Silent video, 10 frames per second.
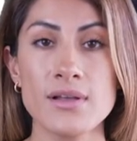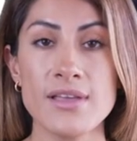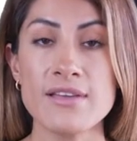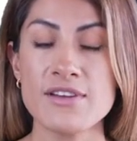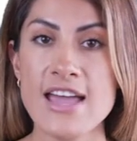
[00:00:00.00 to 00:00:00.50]

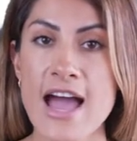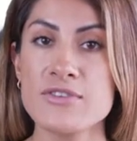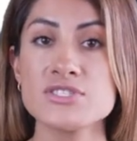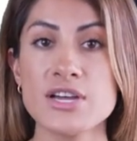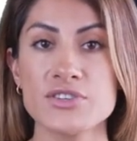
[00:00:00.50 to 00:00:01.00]
If a cow
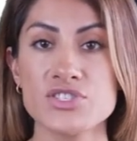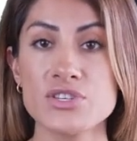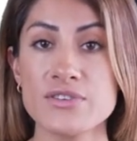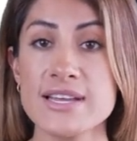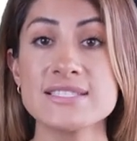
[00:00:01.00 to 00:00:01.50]
stops
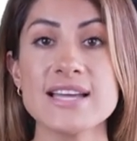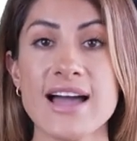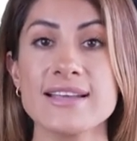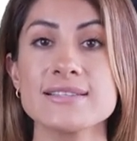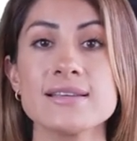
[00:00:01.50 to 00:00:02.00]
chewing its
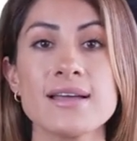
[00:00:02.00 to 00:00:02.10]
cud,